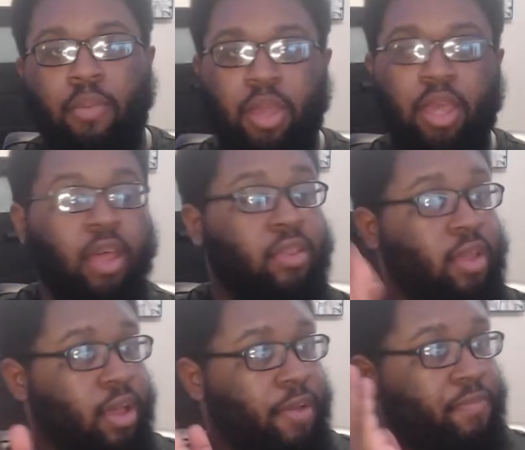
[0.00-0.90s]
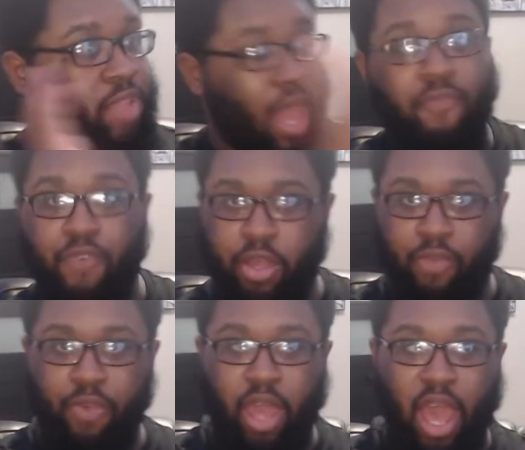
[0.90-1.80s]
And because of that
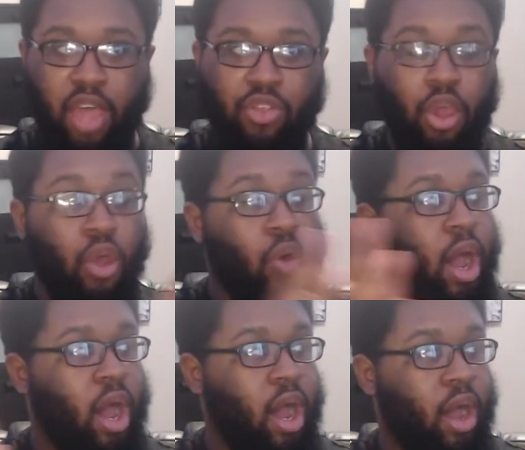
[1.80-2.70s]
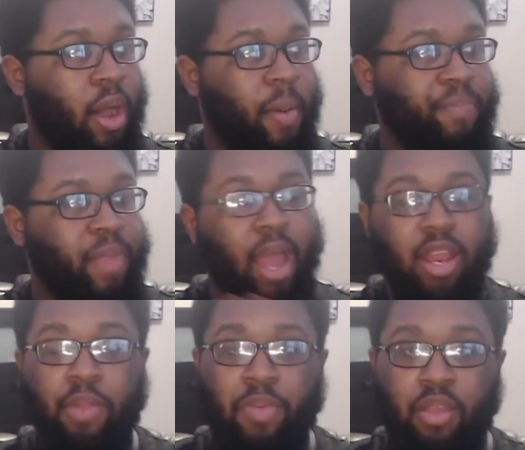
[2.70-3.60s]
fucking fiasco, um, I
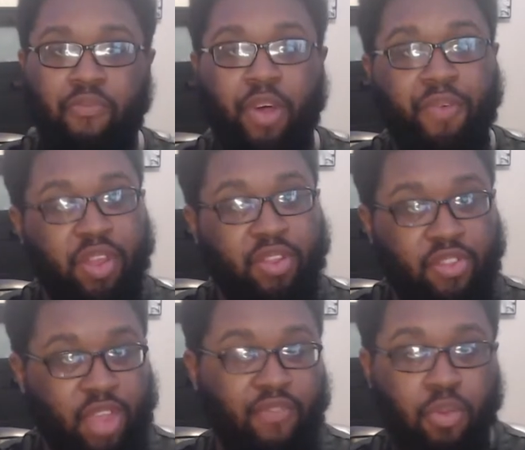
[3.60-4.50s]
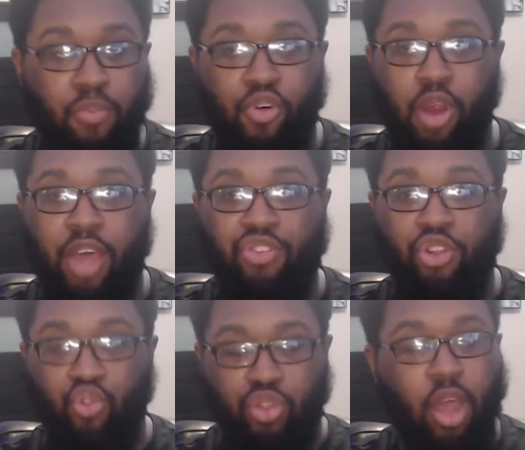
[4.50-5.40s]
ended up getting Final Fantasy 7 more as a
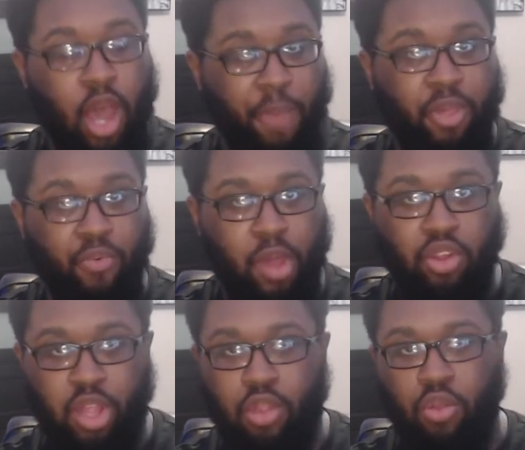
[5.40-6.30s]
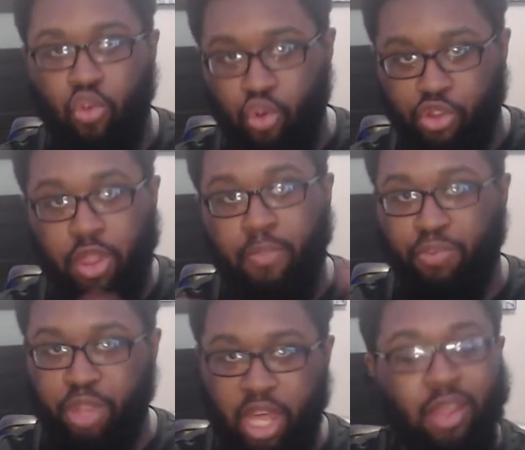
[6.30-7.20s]
loose copy rather than of course
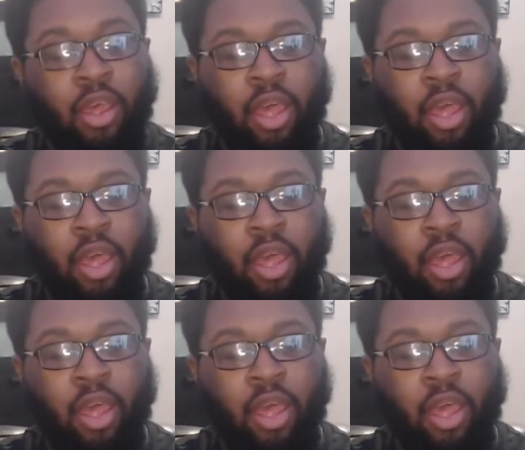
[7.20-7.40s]
complete.